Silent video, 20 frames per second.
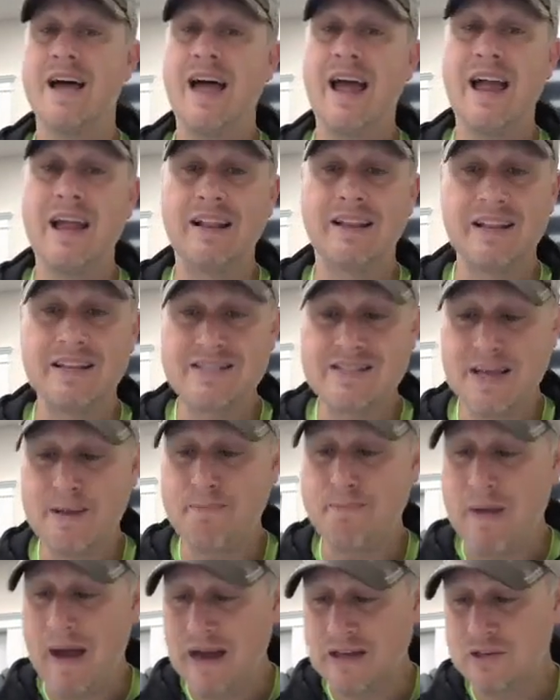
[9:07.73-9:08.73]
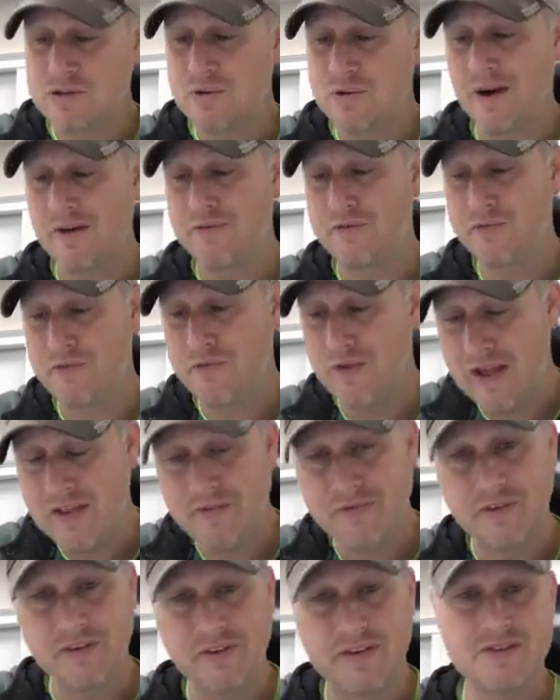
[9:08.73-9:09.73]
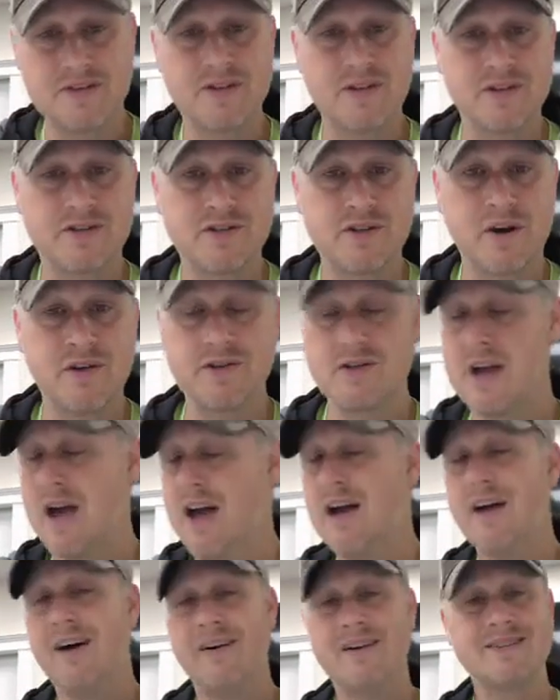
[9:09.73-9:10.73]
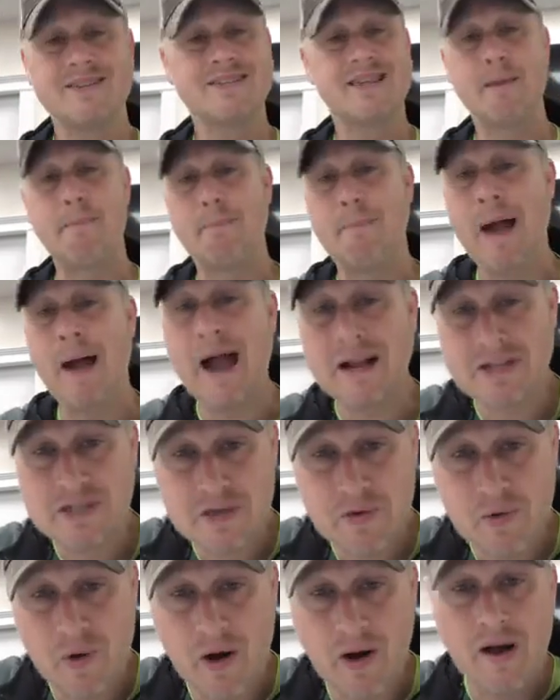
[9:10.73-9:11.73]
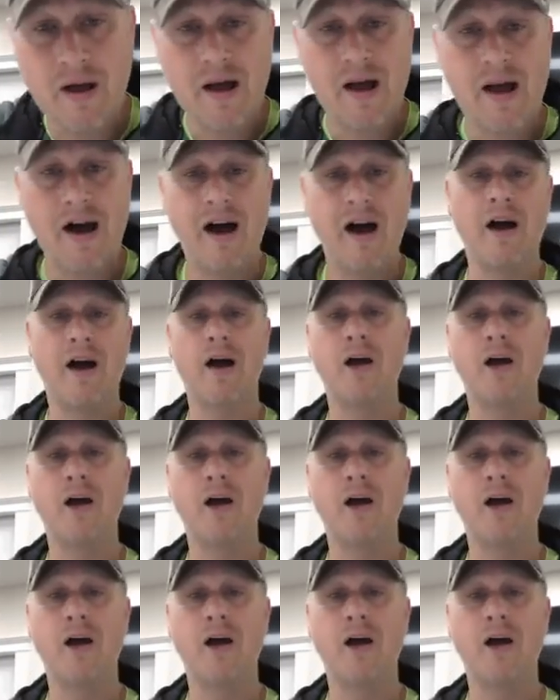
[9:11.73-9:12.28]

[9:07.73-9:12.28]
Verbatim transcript: hey let's get back to our faithfulness to church let's get back to our uh,